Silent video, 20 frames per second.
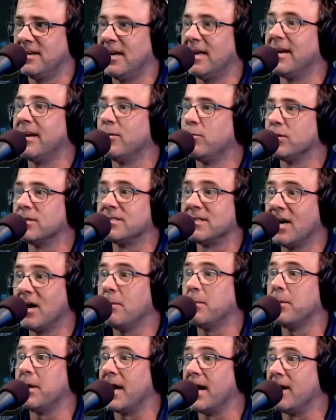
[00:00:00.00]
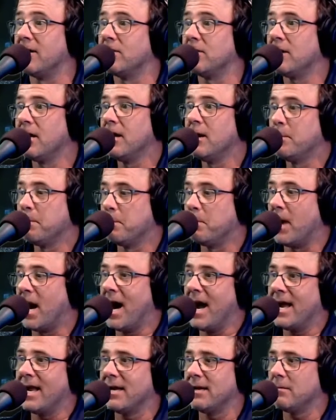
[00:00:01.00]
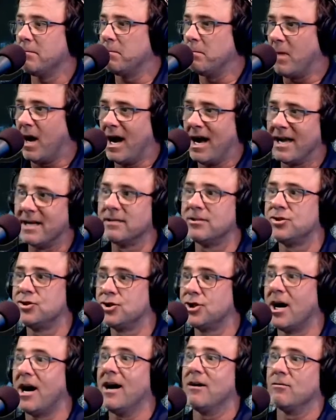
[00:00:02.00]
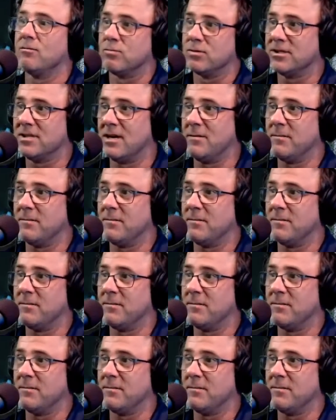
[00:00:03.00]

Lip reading: And it was coming out. My child was coming